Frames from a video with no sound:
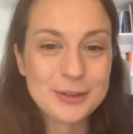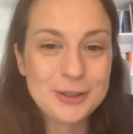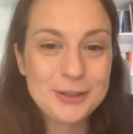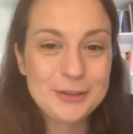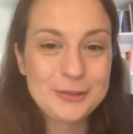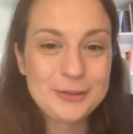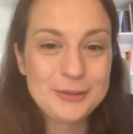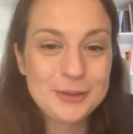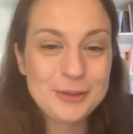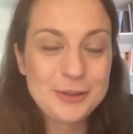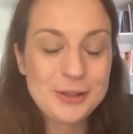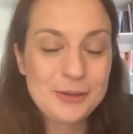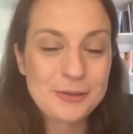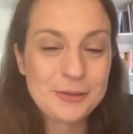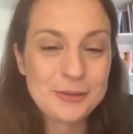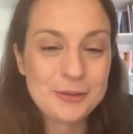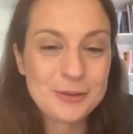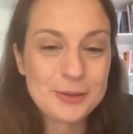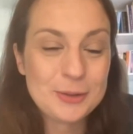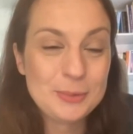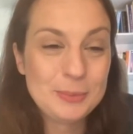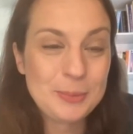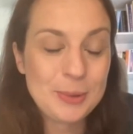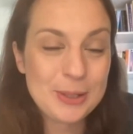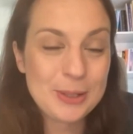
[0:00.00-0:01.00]
Glovo of
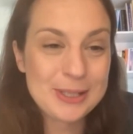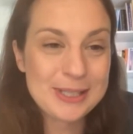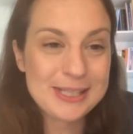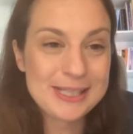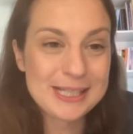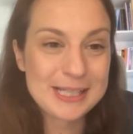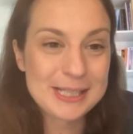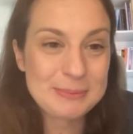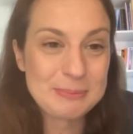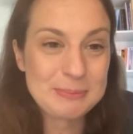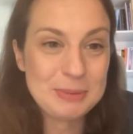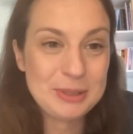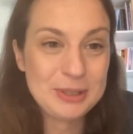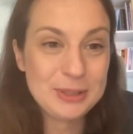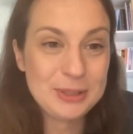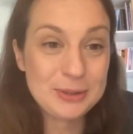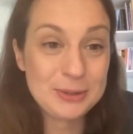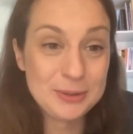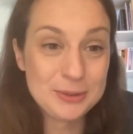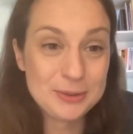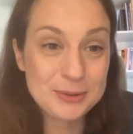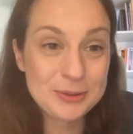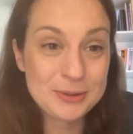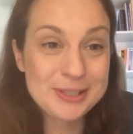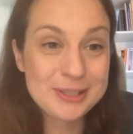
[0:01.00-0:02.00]
2.6 million
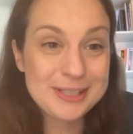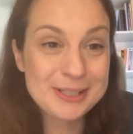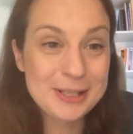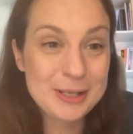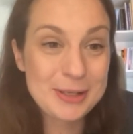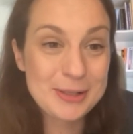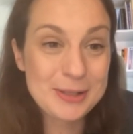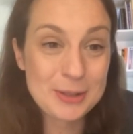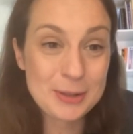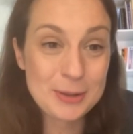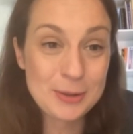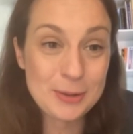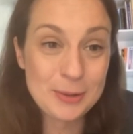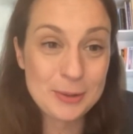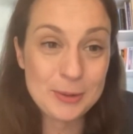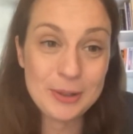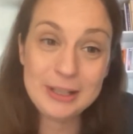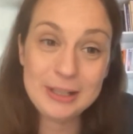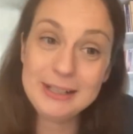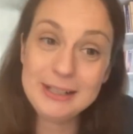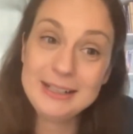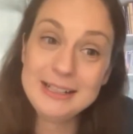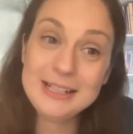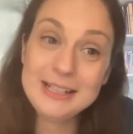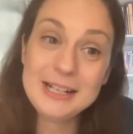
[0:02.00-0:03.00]
euros. So
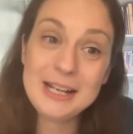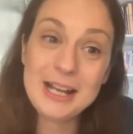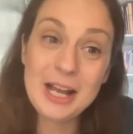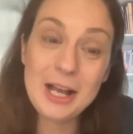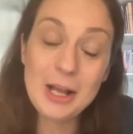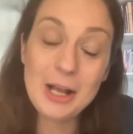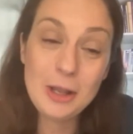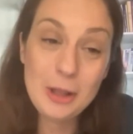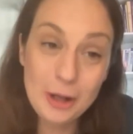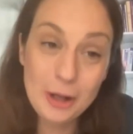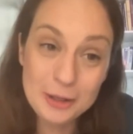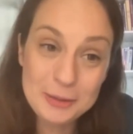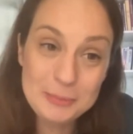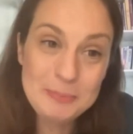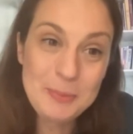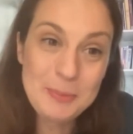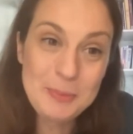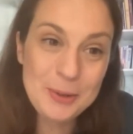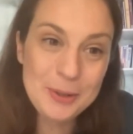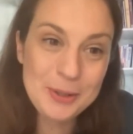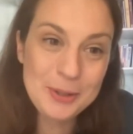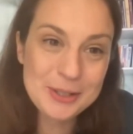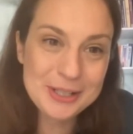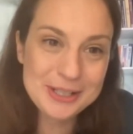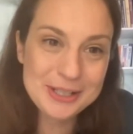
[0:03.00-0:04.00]
a lot
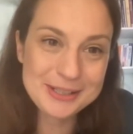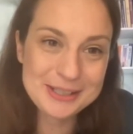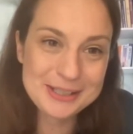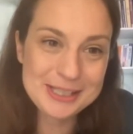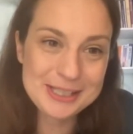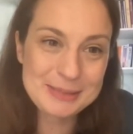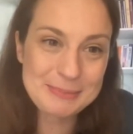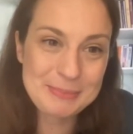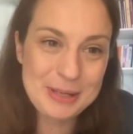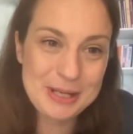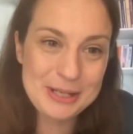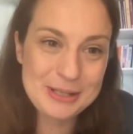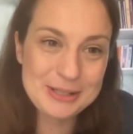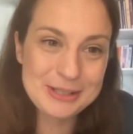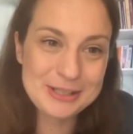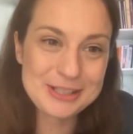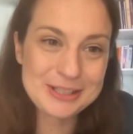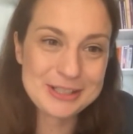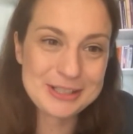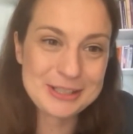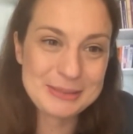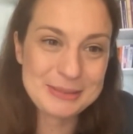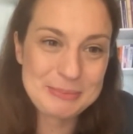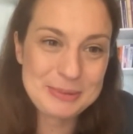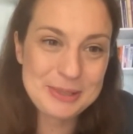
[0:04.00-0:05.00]
more than the
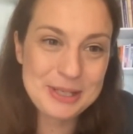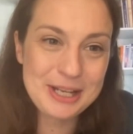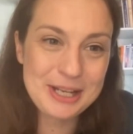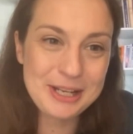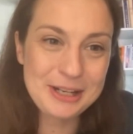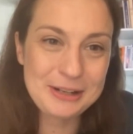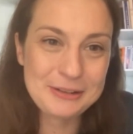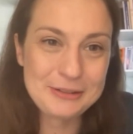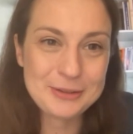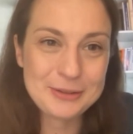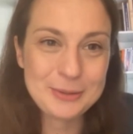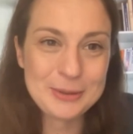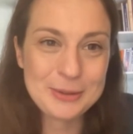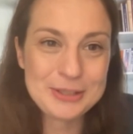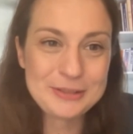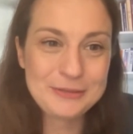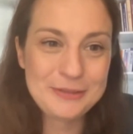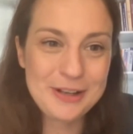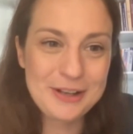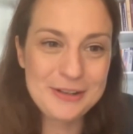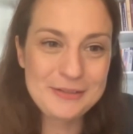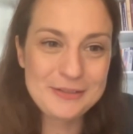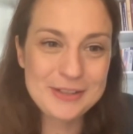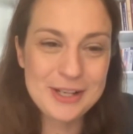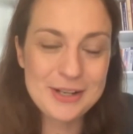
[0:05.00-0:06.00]
Spanish DPA of
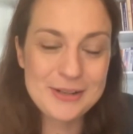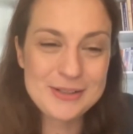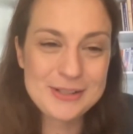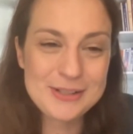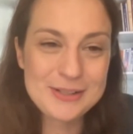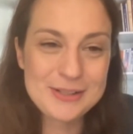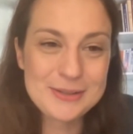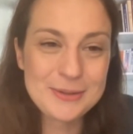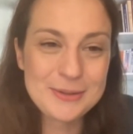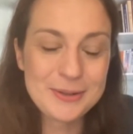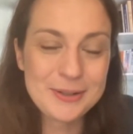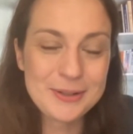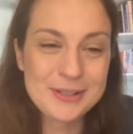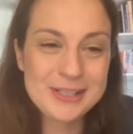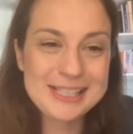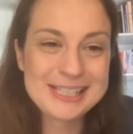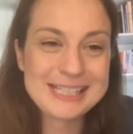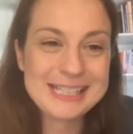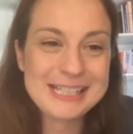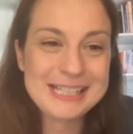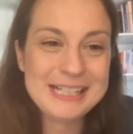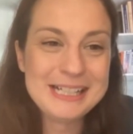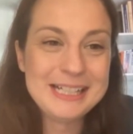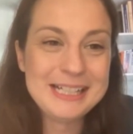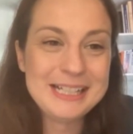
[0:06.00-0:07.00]
25,000 euros.
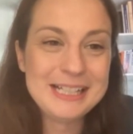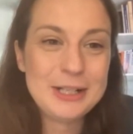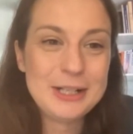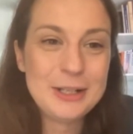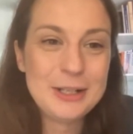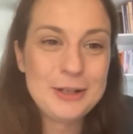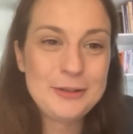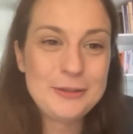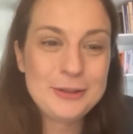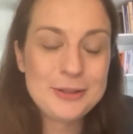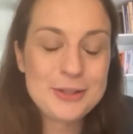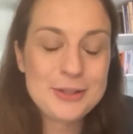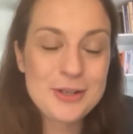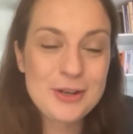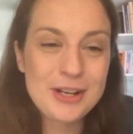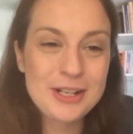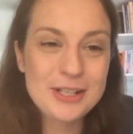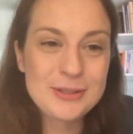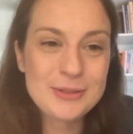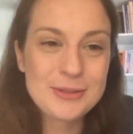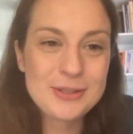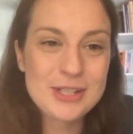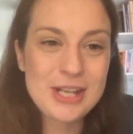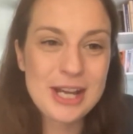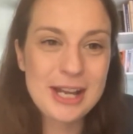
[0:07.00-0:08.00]
Glovo
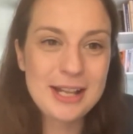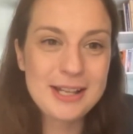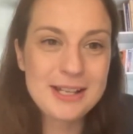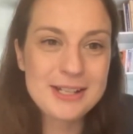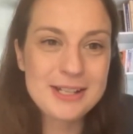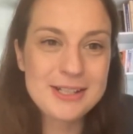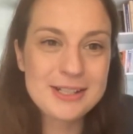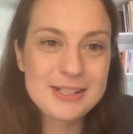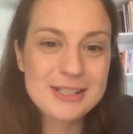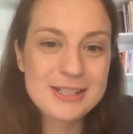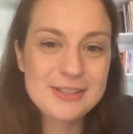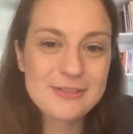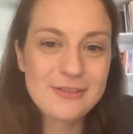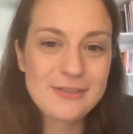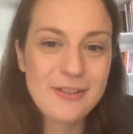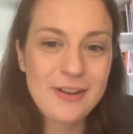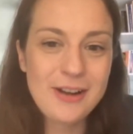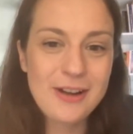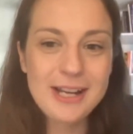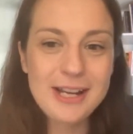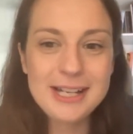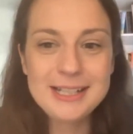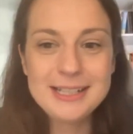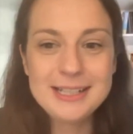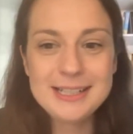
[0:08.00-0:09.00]
tried to challenge this
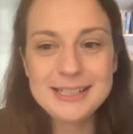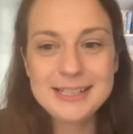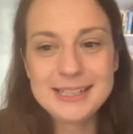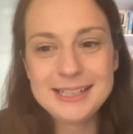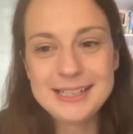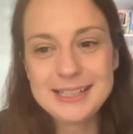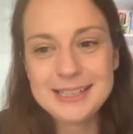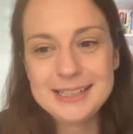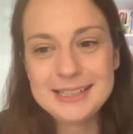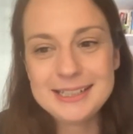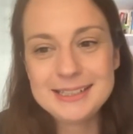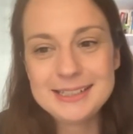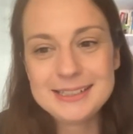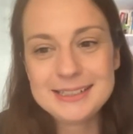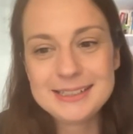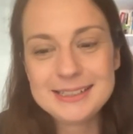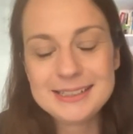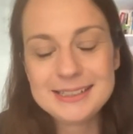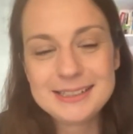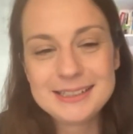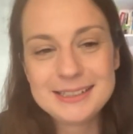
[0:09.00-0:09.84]
fine and